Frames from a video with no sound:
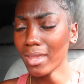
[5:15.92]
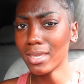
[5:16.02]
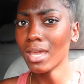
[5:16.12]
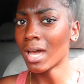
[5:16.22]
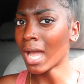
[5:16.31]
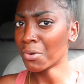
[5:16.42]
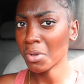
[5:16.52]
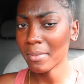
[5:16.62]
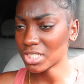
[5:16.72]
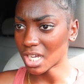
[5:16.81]
yeah i
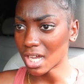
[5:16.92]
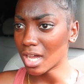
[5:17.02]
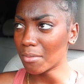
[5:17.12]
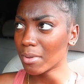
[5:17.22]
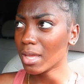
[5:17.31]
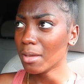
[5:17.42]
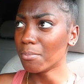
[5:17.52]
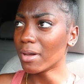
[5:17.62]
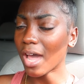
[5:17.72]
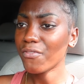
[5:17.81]
quit my job
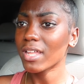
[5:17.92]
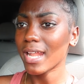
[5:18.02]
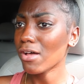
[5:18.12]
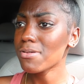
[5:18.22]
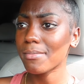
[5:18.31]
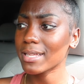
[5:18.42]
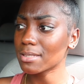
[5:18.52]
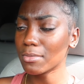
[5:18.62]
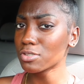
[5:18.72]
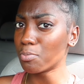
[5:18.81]
but i feel like that was probably like
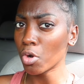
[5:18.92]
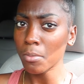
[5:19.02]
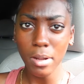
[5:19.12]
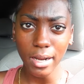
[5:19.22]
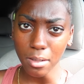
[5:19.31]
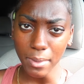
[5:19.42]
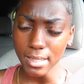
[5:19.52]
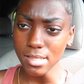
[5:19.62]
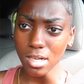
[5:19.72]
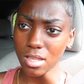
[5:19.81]
the most boring part of my
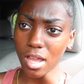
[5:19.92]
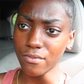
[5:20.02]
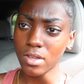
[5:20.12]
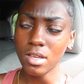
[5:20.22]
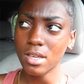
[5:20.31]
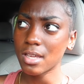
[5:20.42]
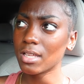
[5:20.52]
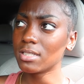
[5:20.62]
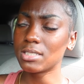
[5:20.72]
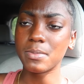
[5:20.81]
entire life
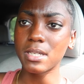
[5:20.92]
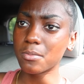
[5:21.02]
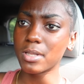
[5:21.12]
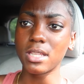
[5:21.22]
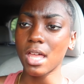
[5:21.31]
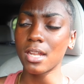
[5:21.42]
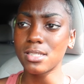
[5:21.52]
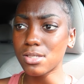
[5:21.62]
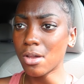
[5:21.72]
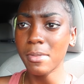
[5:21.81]
to be completely
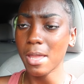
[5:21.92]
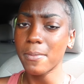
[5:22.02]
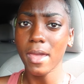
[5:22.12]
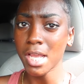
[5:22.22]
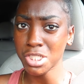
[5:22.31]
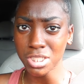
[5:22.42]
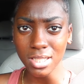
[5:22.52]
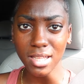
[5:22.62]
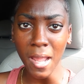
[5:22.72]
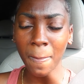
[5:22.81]
honest so i'm happy i
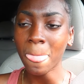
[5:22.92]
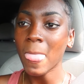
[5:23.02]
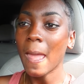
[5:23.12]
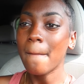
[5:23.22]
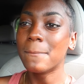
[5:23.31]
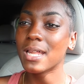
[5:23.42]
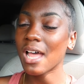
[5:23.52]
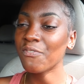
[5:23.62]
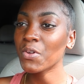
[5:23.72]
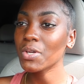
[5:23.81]
actually did that but
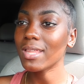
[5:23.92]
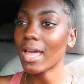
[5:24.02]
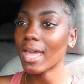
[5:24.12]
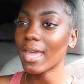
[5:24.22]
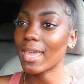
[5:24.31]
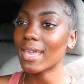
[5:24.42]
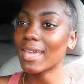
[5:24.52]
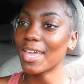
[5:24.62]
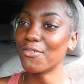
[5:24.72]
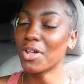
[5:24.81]
i feel like
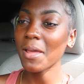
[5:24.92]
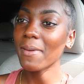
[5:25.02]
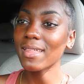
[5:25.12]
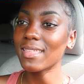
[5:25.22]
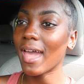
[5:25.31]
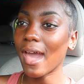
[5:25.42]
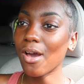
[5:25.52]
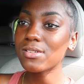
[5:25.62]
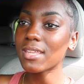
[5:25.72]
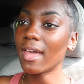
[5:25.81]
when i'm at the
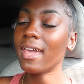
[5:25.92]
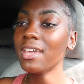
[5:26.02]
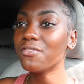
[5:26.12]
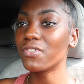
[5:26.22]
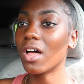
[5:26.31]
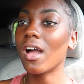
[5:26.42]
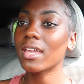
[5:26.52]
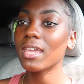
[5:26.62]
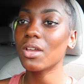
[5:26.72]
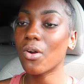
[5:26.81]
house i hate
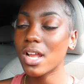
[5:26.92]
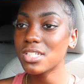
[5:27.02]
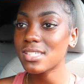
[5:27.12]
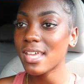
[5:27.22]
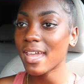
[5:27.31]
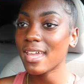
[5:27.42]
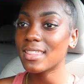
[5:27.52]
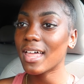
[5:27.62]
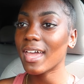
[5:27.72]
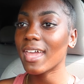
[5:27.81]
vlogging or i just hate
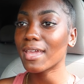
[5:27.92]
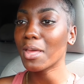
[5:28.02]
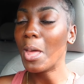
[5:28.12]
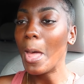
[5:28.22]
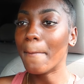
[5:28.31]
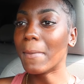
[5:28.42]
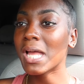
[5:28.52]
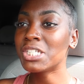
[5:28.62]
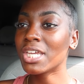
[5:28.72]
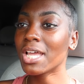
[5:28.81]
like
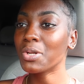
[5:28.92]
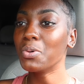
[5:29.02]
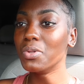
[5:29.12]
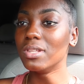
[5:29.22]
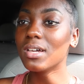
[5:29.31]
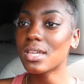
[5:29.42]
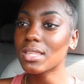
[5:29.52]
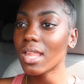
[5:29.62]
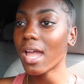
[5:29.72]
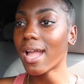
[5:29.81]
my channel
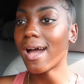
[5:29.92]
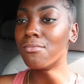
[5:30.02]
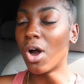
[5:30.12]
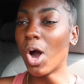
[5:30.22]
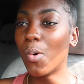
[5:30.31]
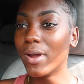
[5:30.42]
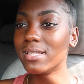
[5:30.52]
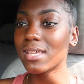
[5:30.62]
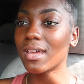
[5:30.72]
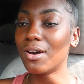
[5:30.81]
looking like i'm
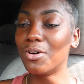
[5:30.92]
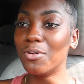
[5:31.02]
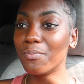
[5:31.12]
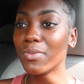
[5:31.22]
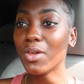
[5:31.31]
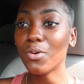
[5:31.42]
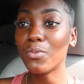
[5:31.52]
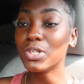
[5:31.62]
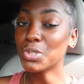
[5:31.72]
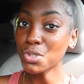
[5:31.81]
always at home
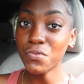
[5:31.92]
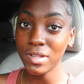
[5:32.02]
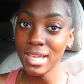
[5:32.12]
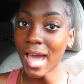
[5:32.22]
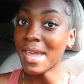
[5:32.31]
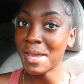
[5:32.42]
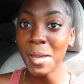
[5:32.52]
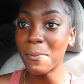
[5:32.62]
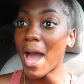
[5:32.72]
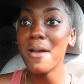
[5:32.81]
when truthfully, I
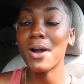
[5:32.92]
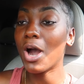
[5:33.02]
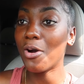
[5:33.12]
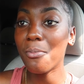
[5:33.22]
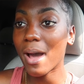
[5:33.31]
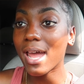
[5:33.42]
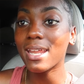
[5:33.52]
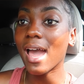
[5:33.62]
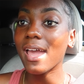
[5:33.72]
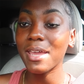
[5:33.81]
am. I'm a
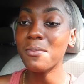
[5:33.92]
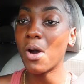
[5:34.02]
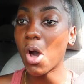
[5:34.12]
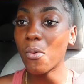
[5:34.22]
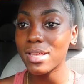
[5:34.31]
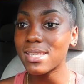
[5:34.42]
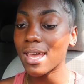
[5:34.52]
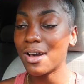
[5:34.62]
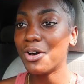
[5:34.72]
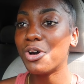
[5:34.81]
homebody. I am always at
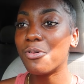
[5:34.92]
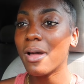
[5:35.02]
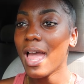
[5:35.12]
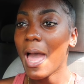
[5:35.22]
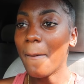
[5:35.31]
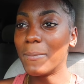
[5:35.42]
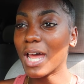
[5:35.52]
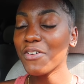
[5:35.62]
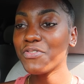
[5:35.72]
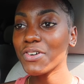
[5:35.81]
home. But
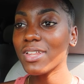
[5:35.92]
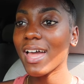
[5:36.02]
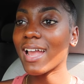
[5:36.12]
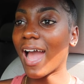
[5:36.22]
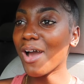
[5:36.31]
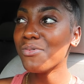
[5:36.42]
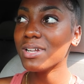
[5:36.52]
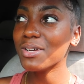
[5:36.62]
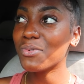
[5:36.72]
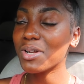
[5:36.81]
I feel like I
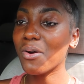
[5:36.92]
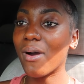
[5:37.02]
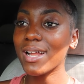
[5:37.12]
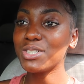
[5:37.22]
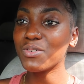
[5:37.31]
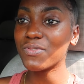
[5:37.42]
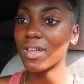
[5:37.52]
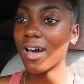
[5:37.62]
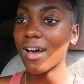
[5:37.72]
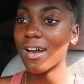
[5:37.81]
wouldn't want to watch a
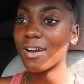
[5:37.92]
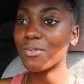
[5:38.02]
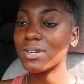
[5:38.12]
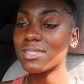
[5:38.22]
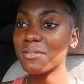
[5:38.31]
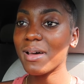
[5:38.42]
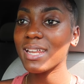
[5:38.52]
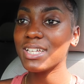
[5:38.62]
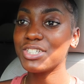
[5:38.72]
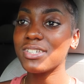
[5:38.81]
vlog where
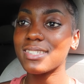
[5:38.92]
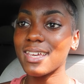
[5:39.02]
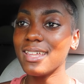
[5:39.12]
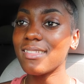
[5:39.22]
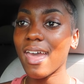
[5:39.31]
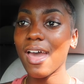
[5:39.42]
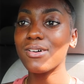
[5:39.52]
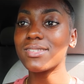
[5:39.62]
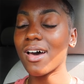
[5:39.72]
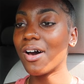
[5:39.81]
somebody is just in the
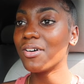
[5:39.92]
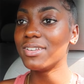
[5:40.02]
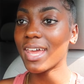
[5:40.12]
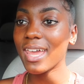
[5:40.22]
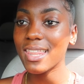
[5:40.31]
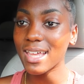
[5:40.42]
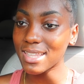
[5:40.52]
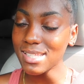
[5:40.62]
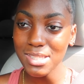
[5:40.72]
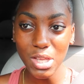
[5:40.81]
house all day. Like,
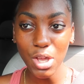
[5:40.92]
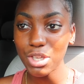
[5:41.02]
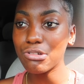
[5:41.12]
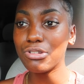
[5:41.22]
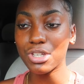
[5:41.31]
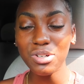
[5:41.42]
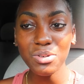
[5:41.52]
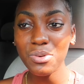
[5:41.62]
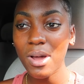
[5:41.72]
this is all you do.